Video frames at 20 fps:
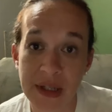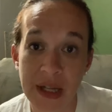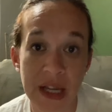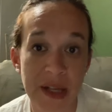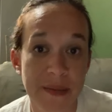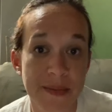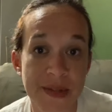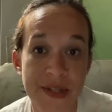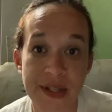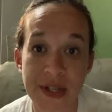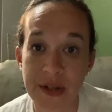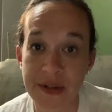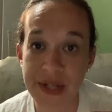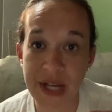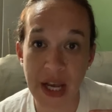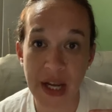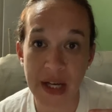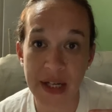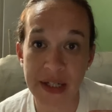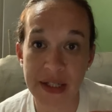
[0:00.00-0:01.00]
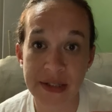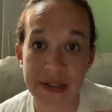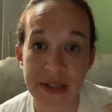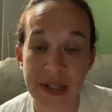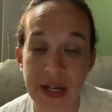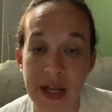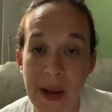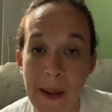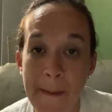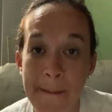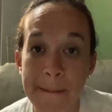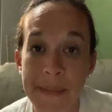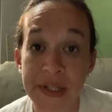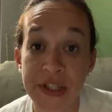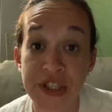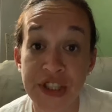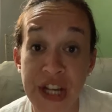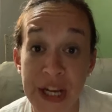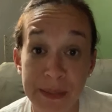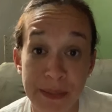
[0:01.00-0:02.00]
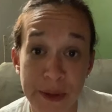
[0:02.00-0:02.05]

I am so tired. But J.